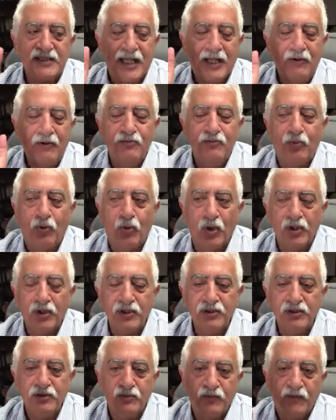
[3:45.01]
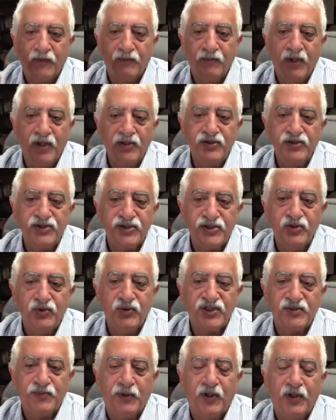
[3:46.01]
How important, from those two
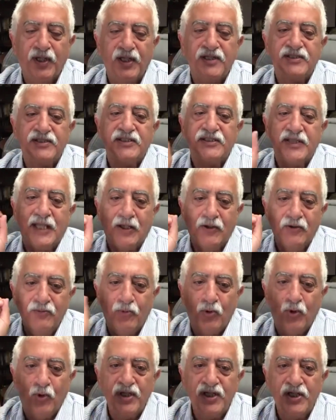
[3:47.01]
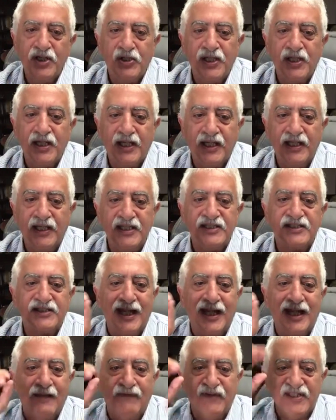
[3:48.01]
experiences, how important do you think it is to
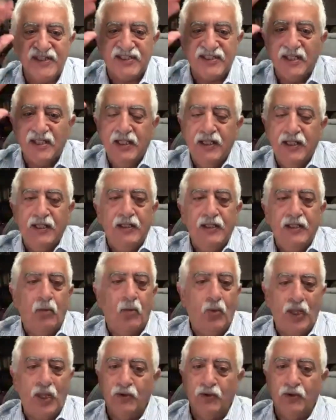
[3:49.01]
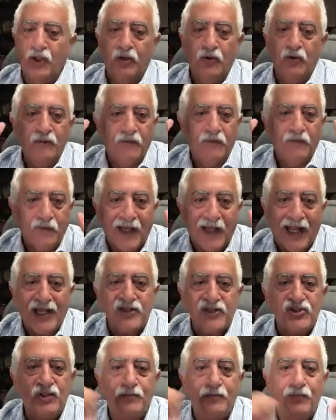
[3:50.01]
have this well-known
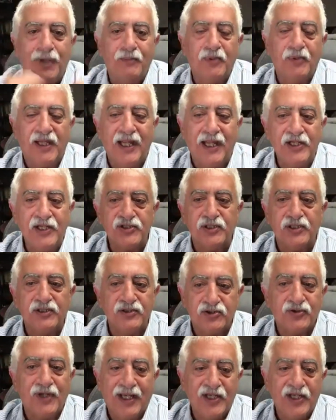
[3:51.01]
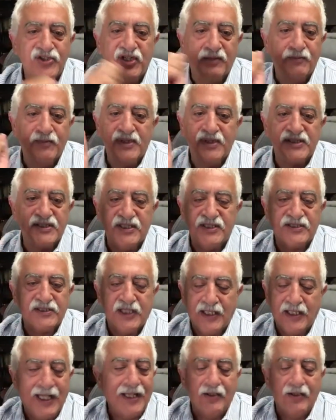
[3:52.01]
flagship publication? Strategy and Business,
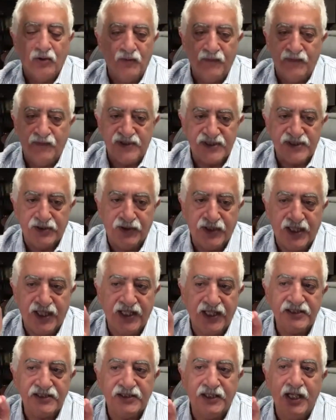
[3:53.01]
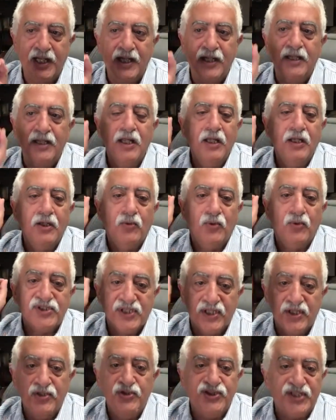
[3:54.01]
and I don't know if it's still the case today, was
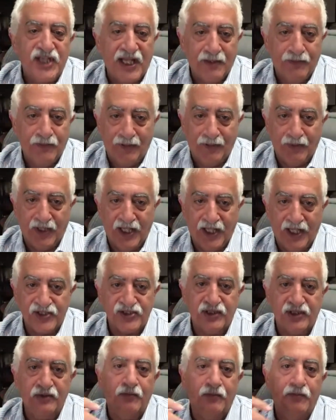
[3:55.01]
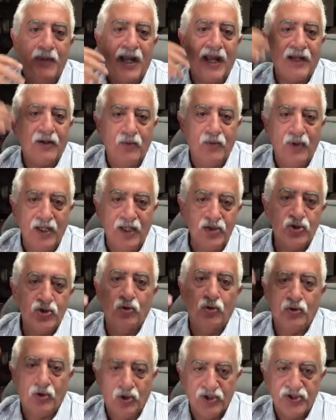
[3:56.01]
a newsstand publication back when
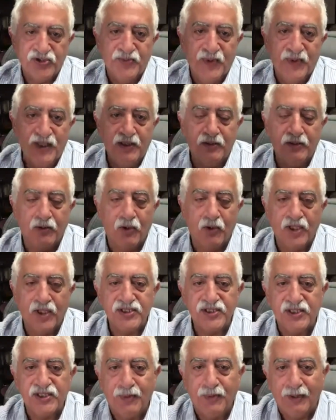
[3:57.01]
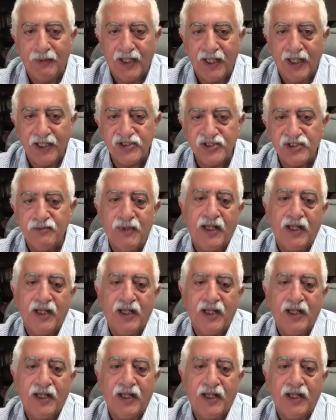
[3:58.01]
Joel Kurtzman launched the publication.